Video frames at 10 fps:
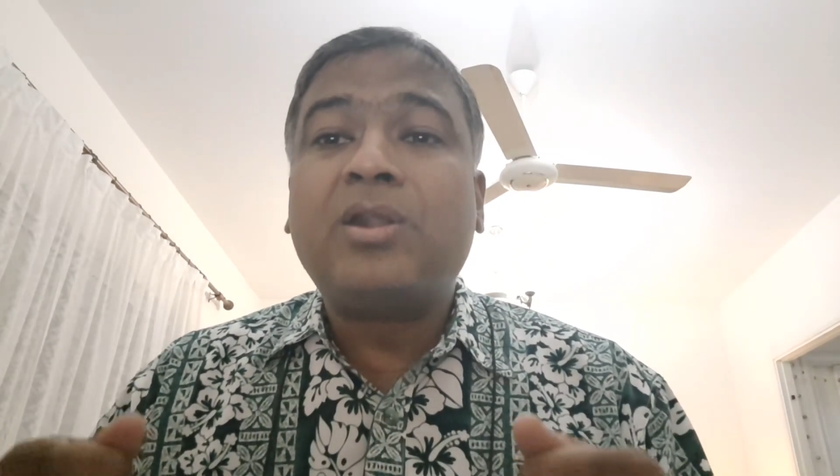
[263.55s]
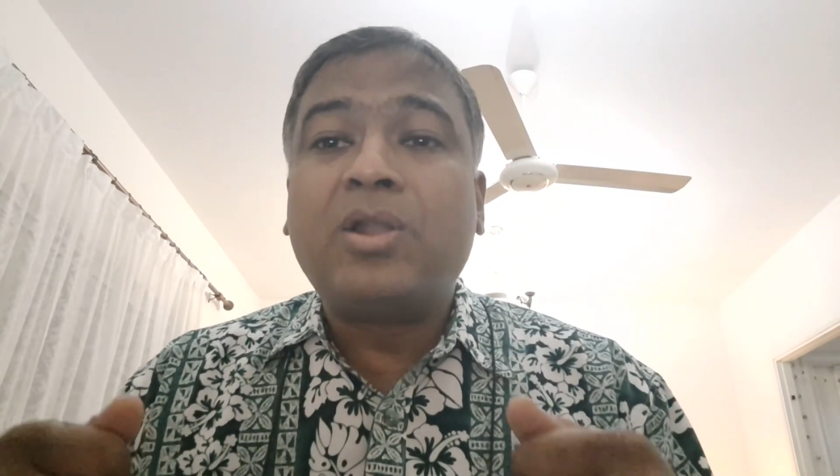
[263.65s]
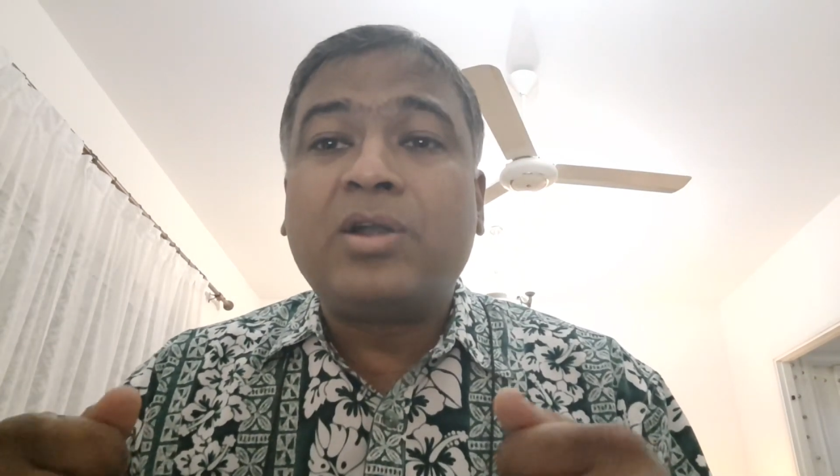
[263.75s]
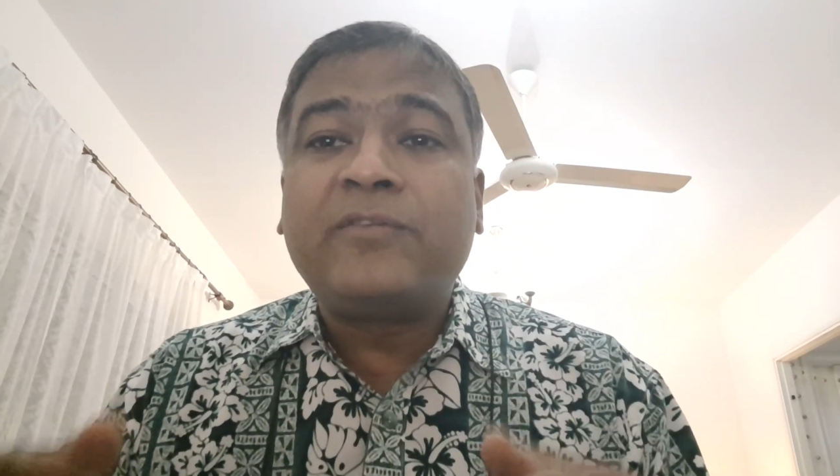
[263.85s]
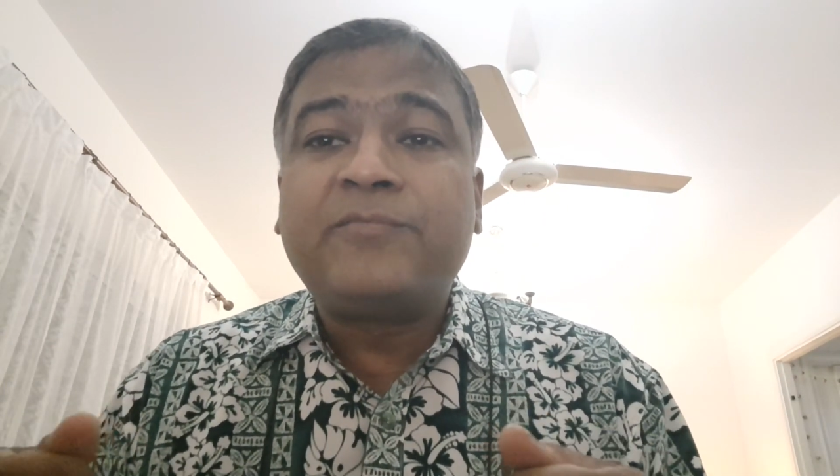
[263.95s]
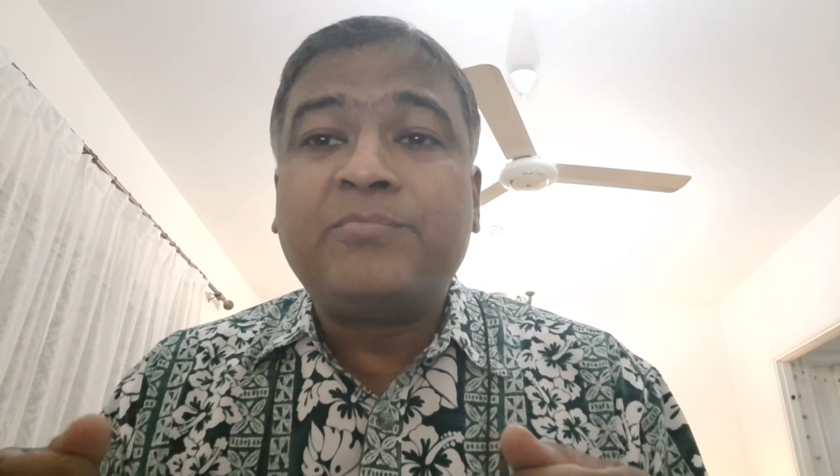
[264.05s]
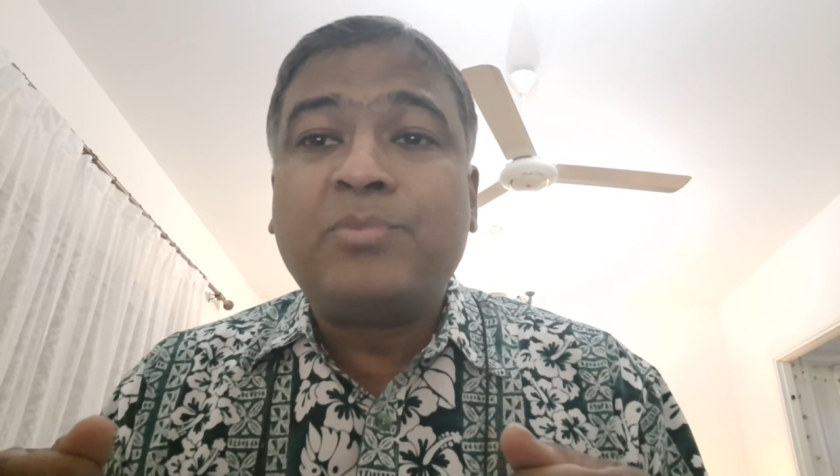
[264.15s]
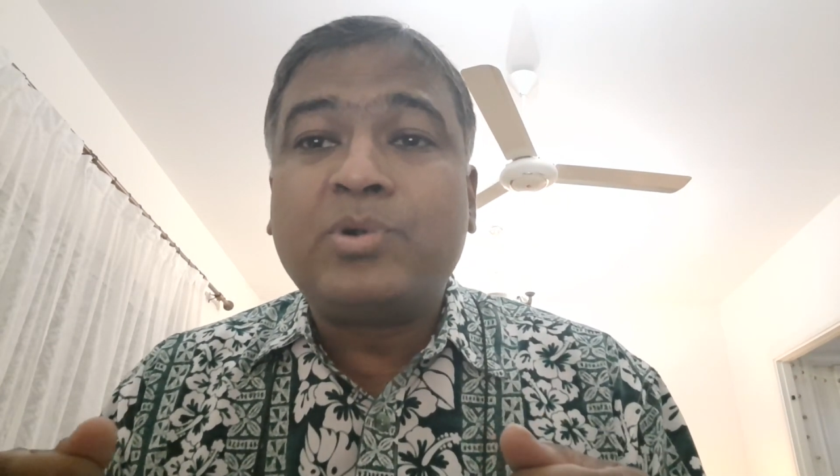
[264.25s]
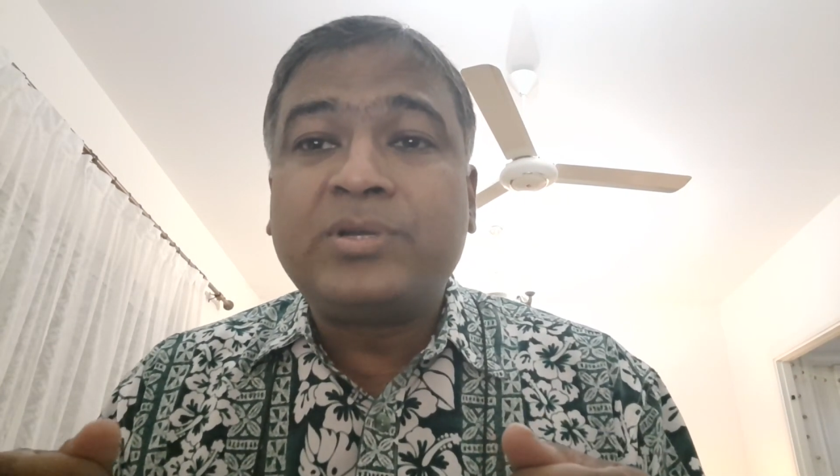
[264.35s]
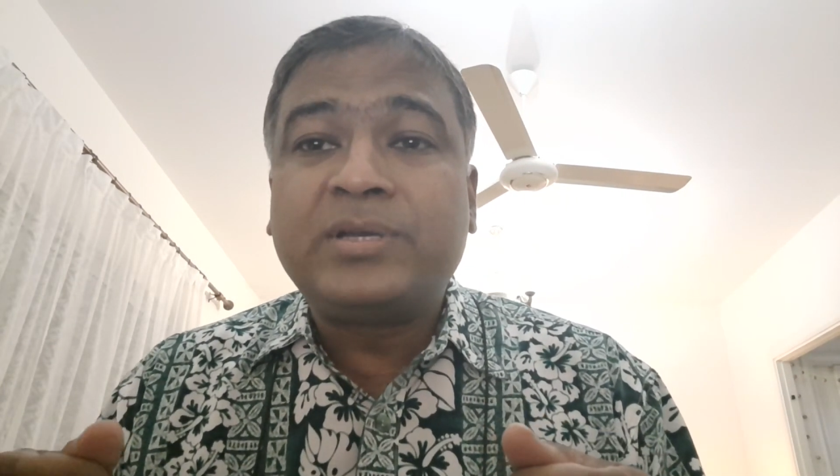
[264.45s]
lot of
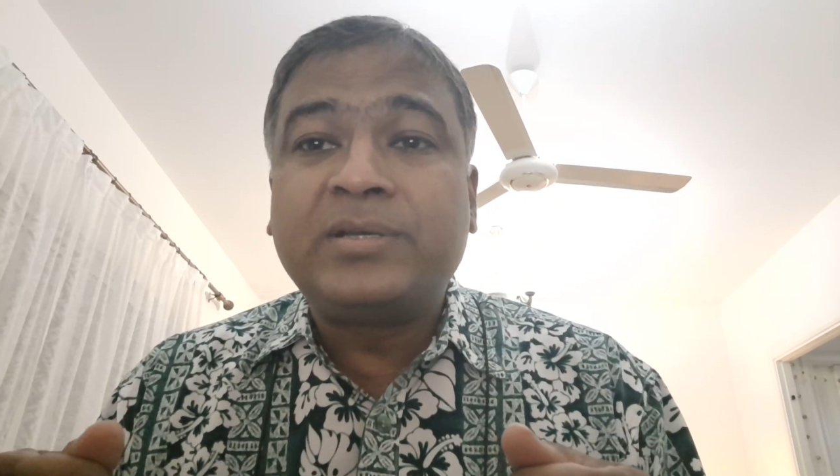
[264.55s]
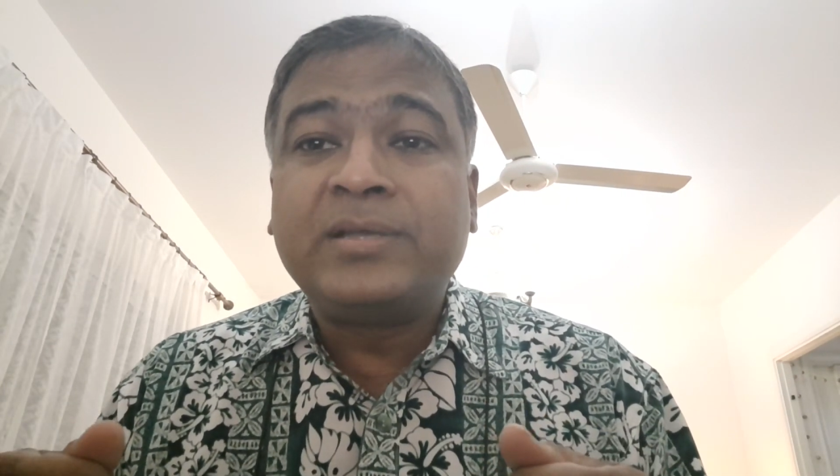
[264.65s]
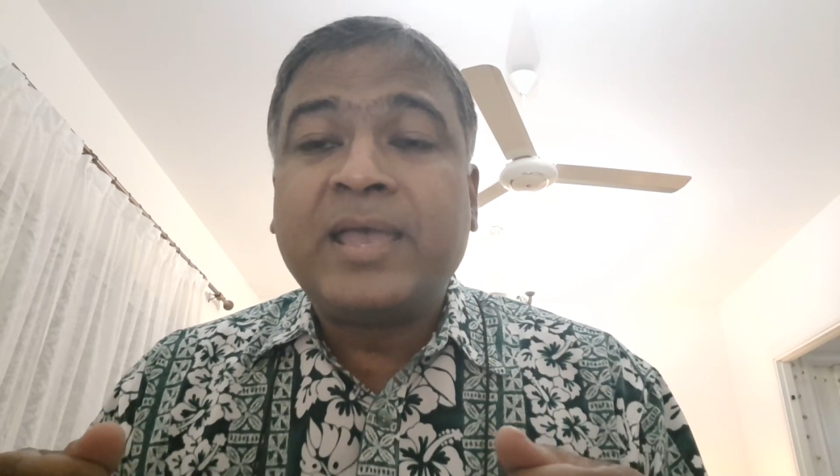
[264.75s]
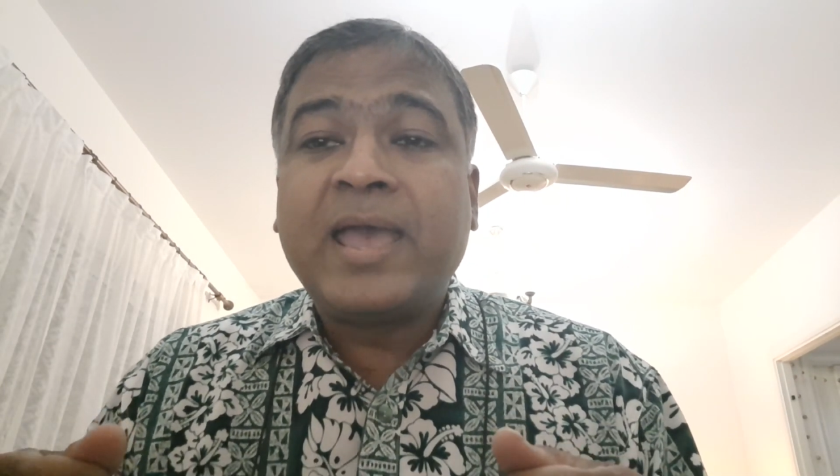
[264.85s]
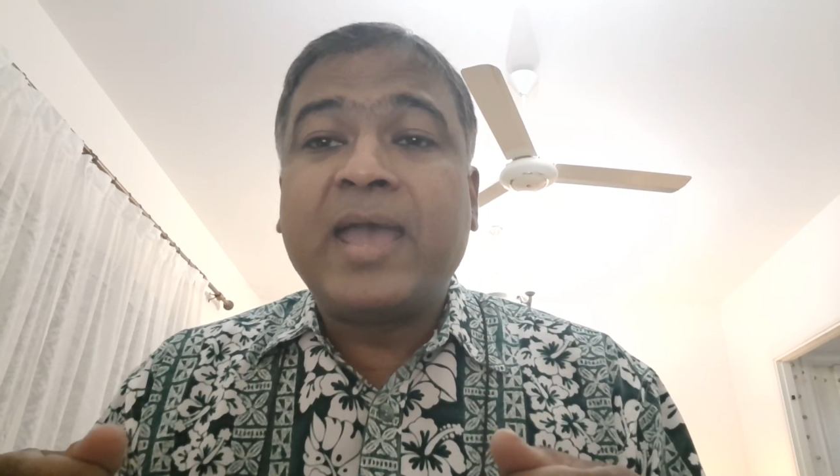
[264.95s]
motor